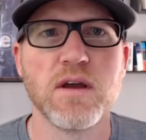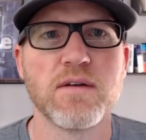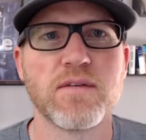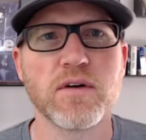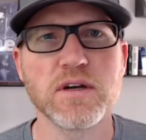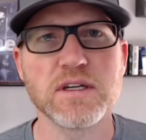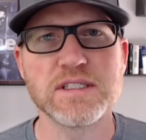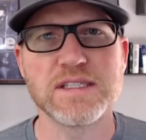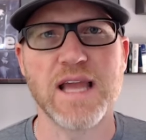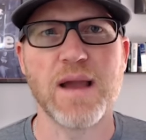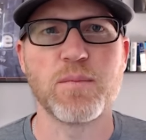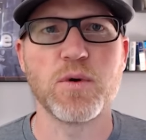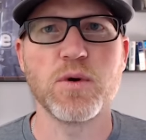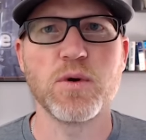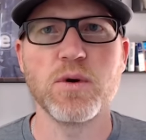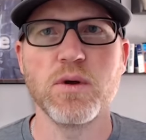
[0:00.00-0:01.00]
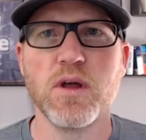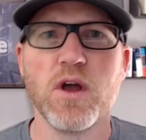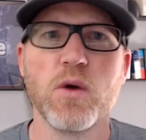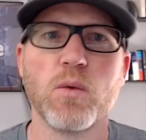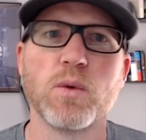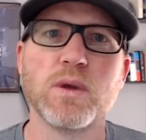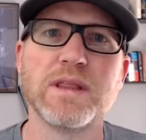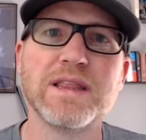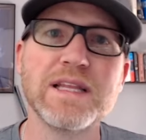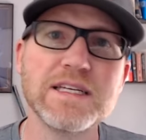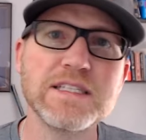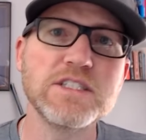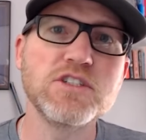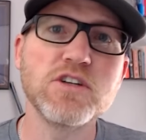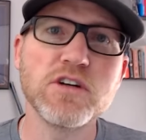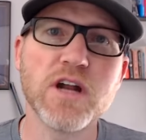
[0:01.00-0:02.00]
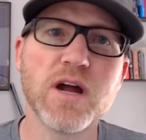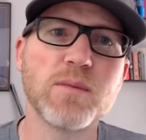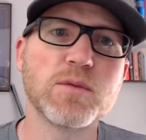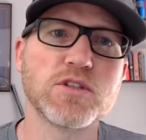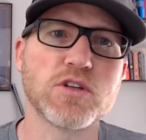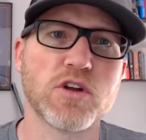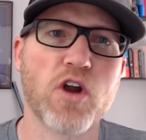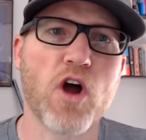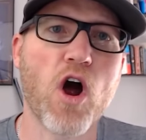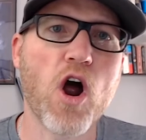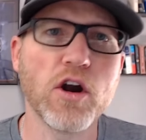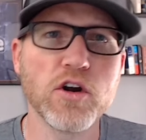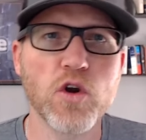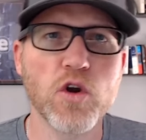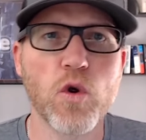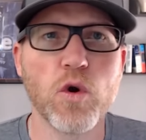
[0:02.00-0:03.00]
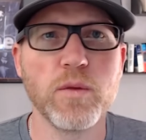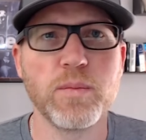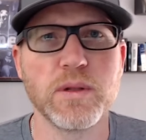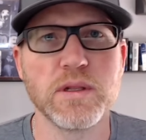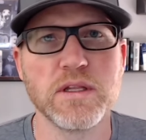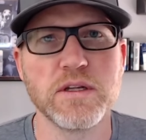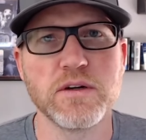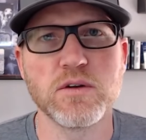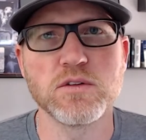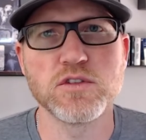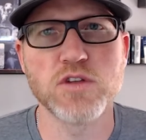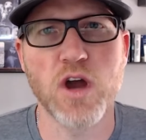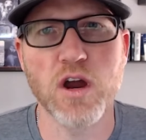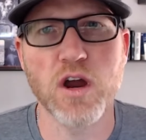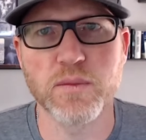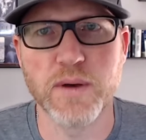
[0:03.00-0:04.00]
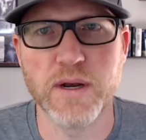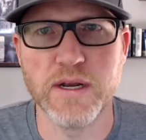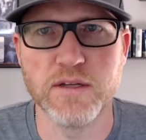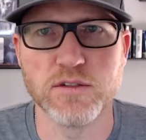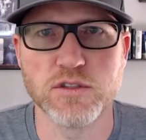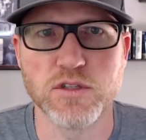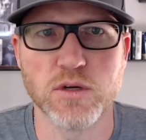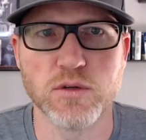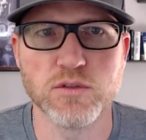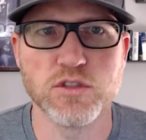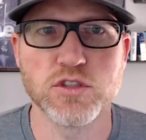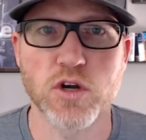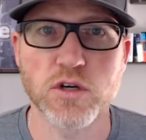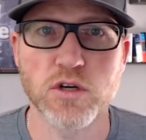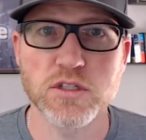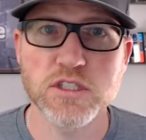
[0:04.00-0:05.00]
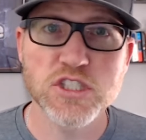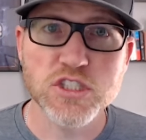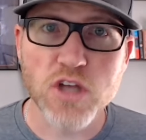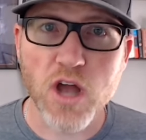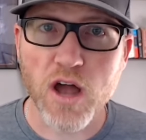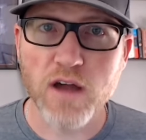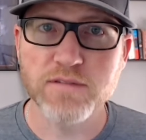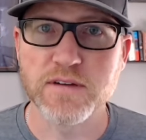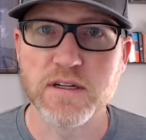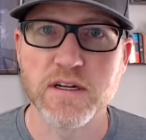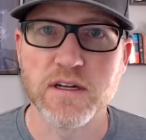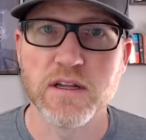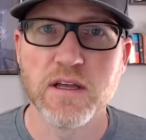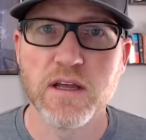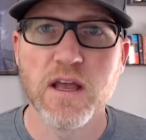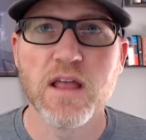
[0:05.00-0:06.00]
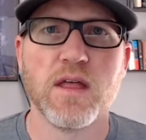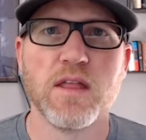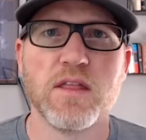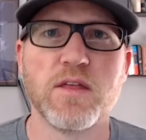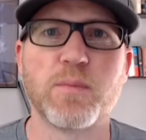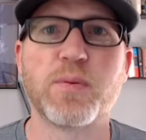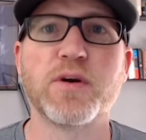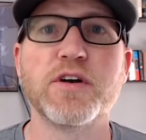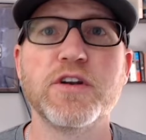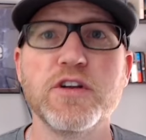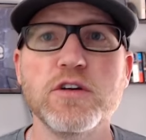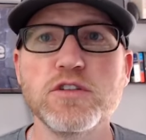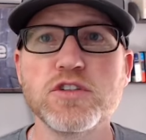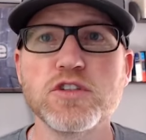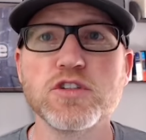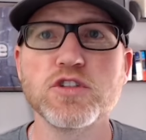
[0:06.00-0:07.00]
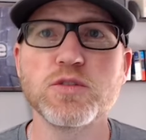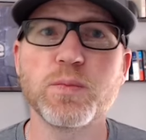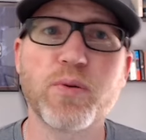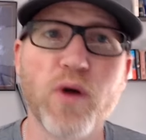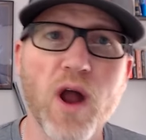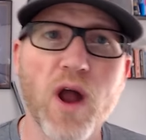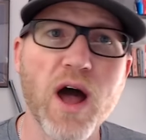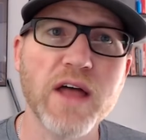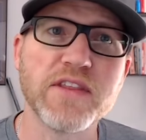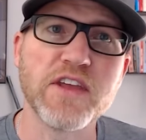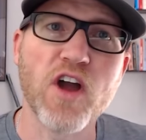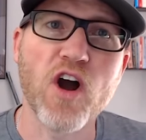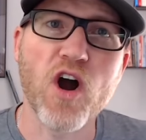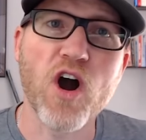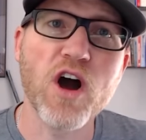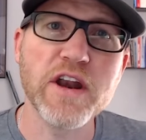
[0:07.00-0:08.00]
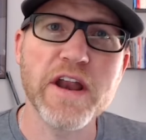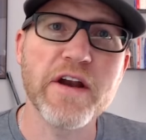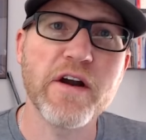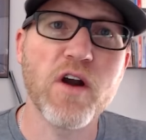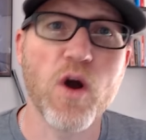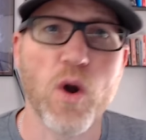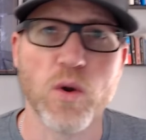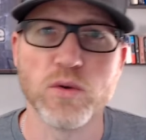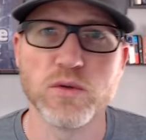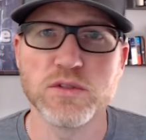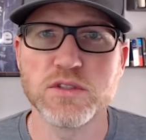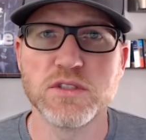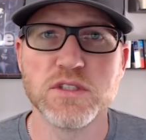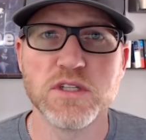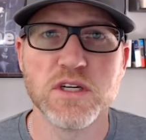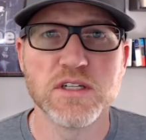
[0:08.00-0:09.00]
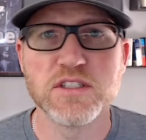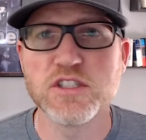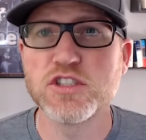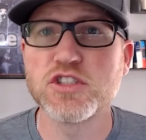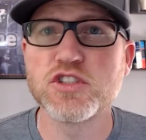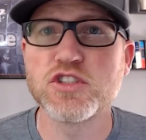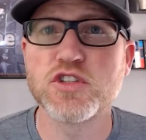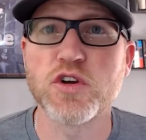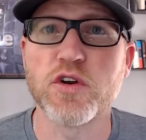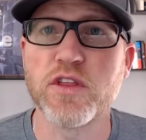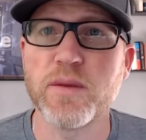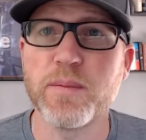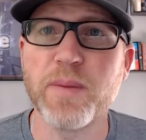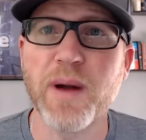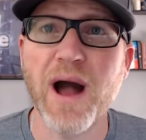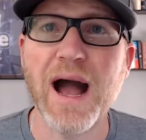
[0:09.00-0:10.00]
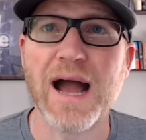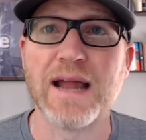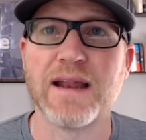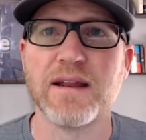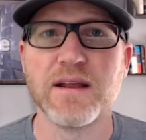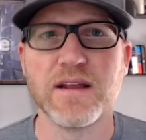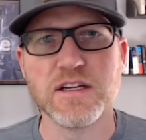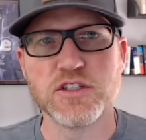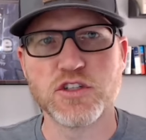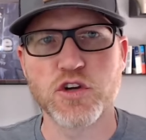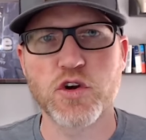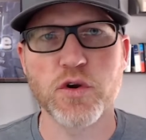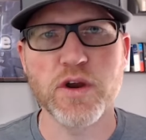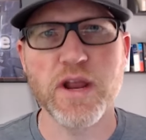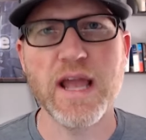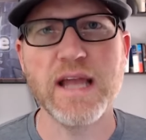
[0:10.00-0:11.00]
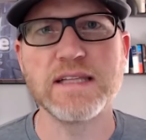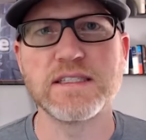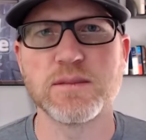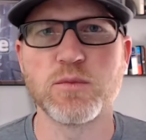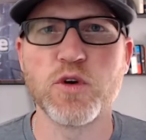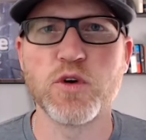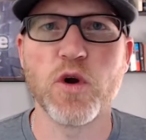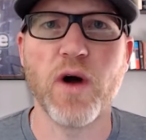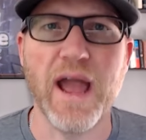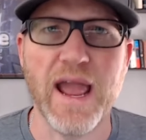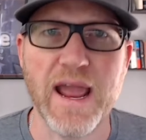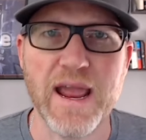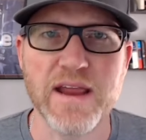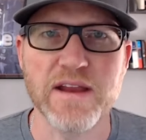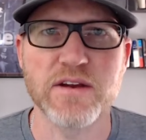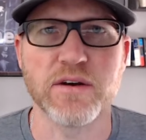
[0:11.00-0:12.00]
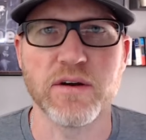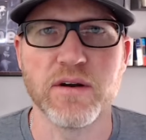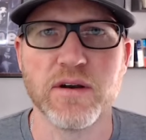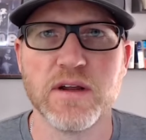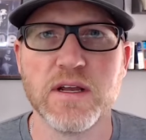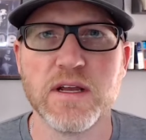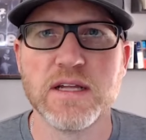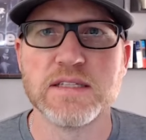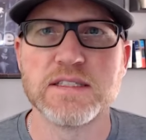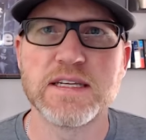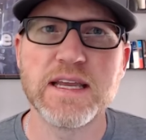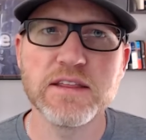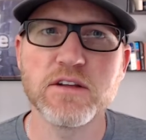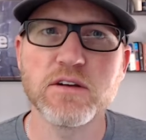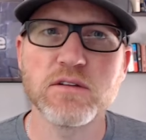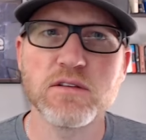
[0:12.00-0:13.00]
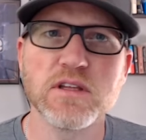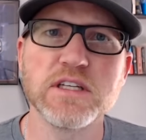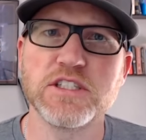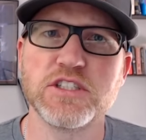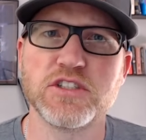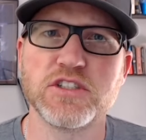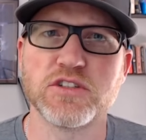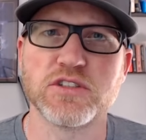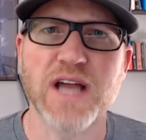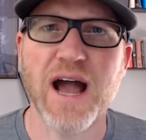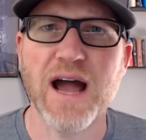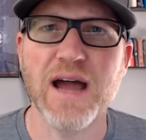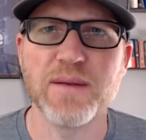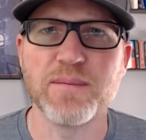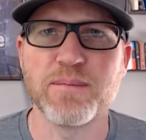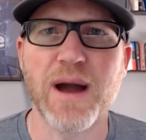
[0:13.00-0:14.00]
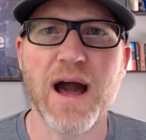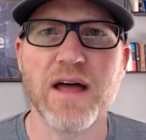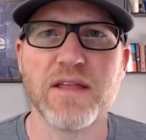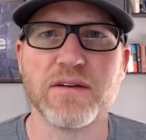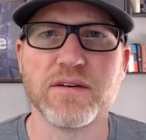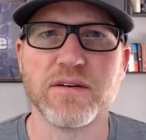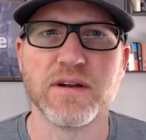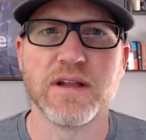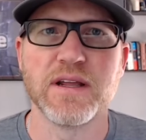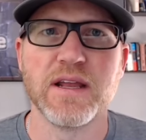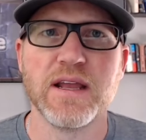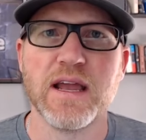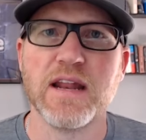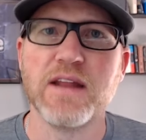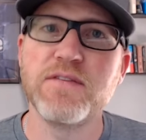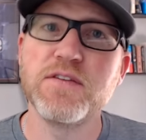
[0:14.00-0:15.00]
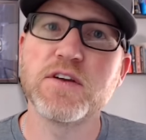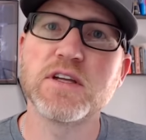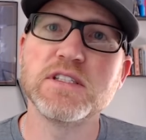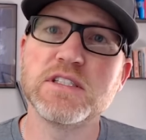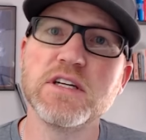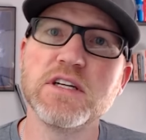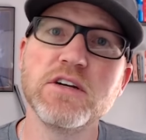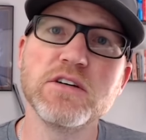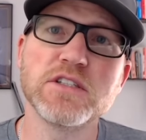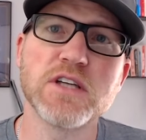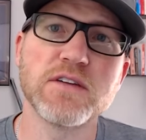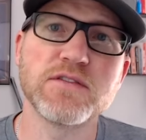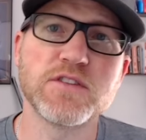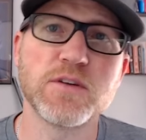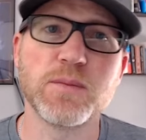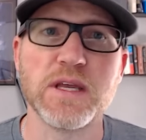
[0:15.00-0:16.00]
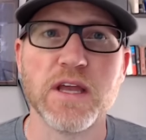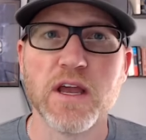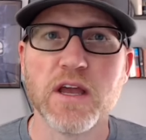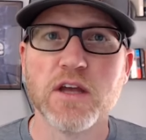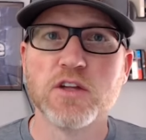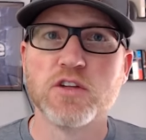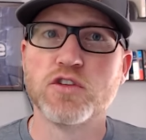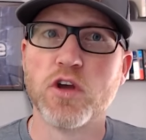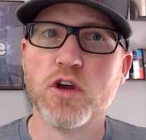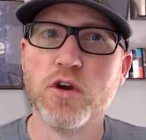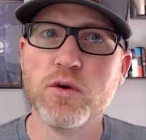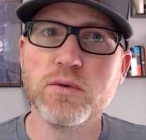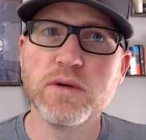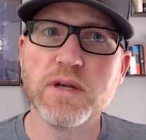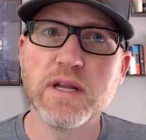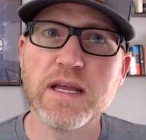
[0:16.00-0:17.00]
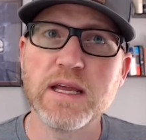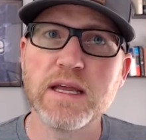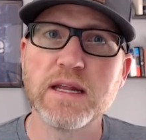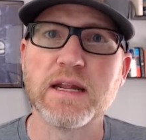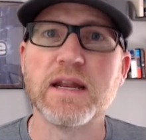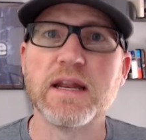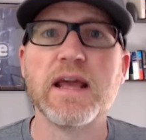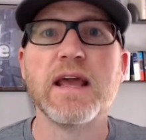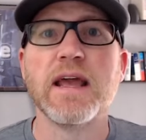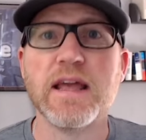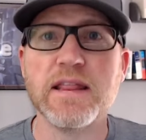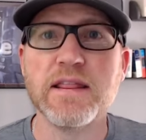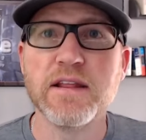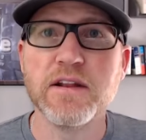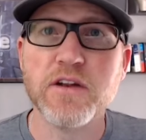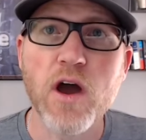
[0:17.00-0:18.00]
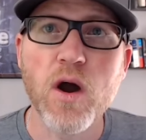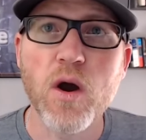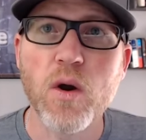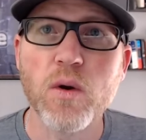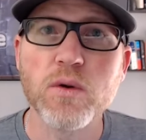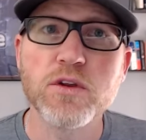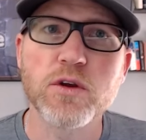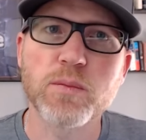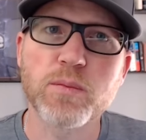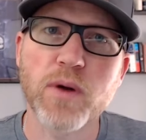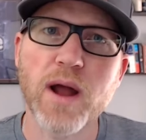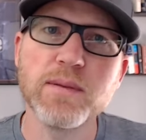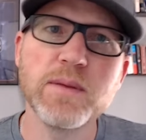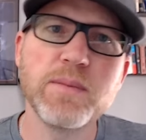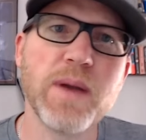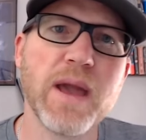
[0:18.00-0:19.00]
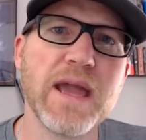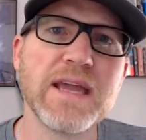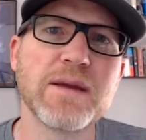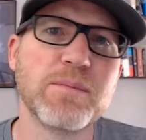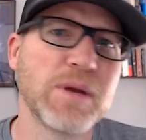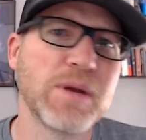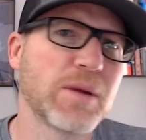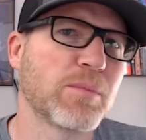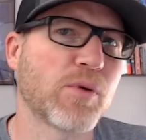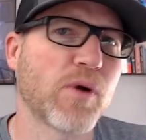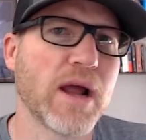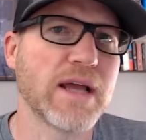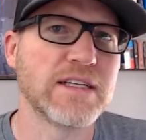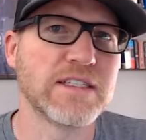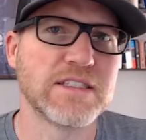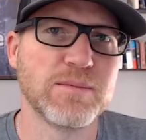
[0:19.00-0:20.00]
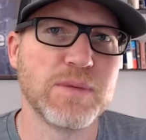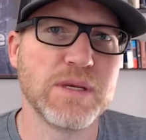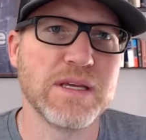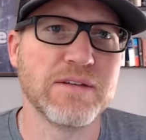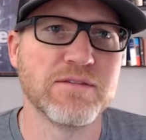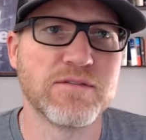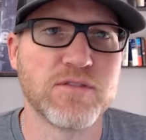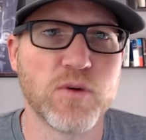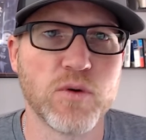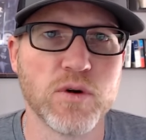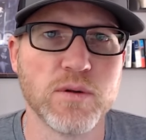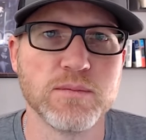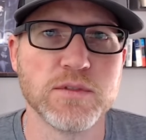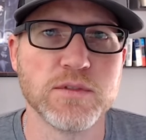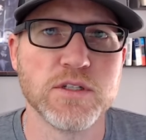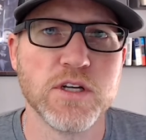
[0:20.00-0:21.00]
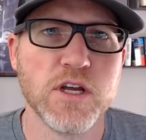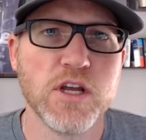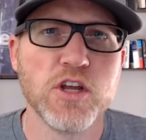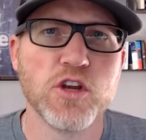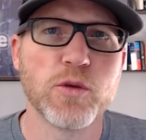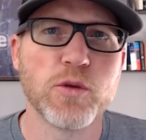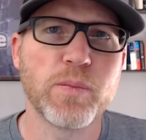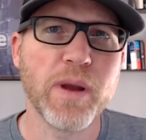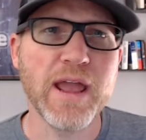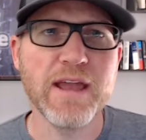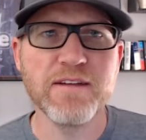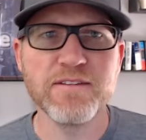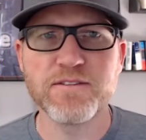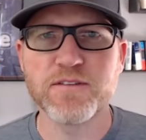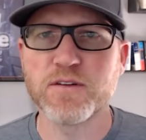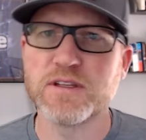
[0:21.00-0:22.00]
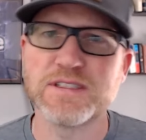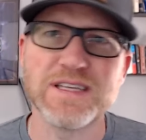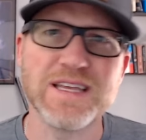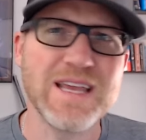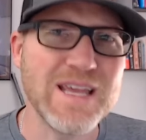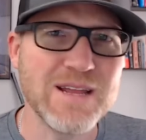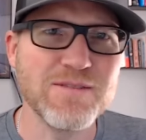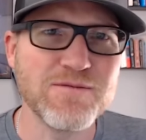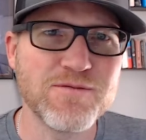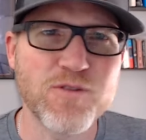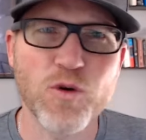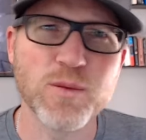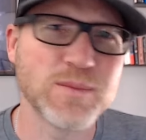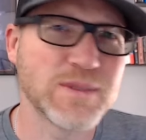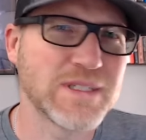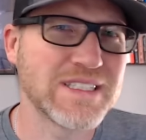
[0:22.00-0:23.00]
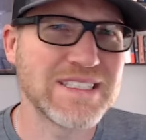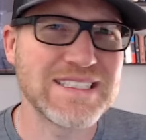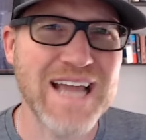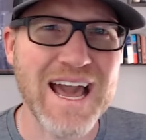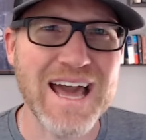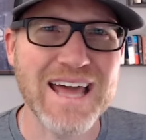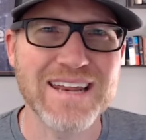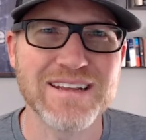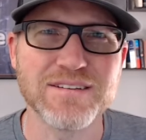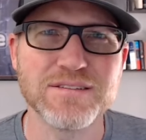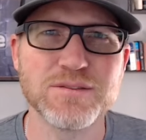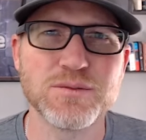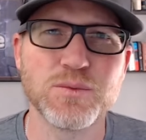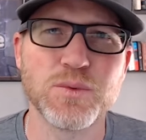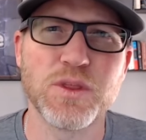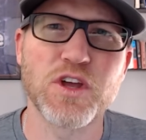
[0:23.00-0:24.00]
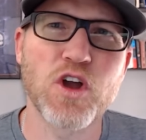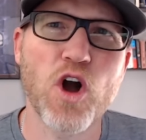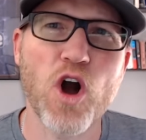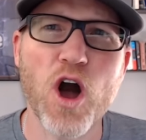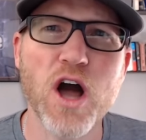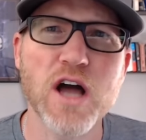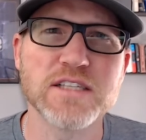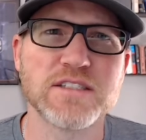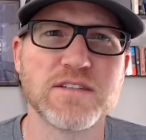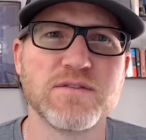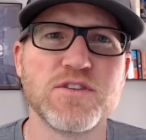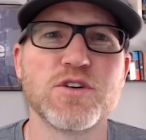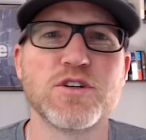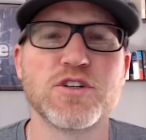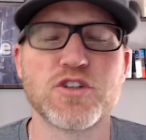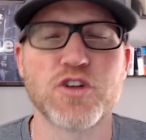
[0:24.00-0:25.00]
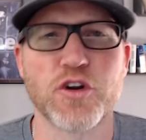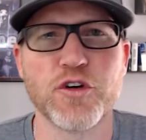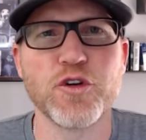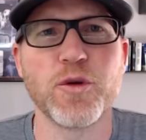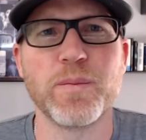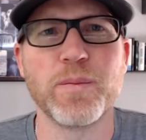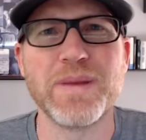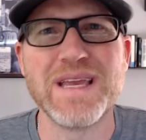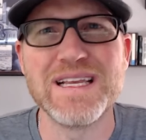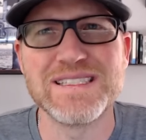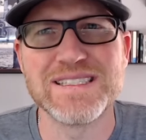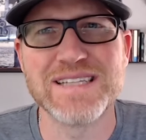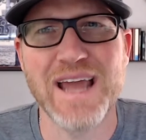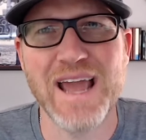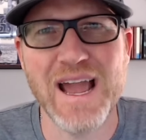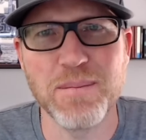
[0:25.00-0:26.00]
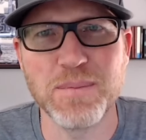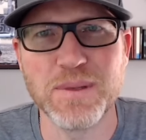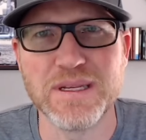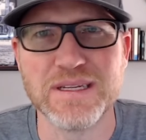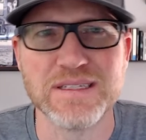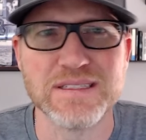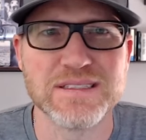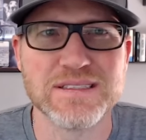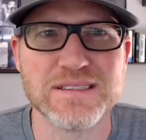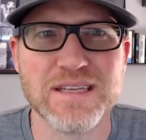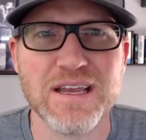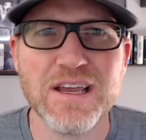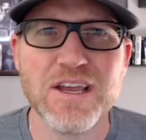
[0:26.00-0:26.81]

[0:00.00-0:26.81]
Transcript: For example, when listener numbers on hardcore political talk radio shows start to soften, the producers prod the on-air hosts to stir the pot, to create some real anger, to get their listeners hot and bothered. And if you consider yourself to be tuned in and in the know, you're probably paying a big price to be informed. You're paying for this informed status with the cost of your internal peace and happiness.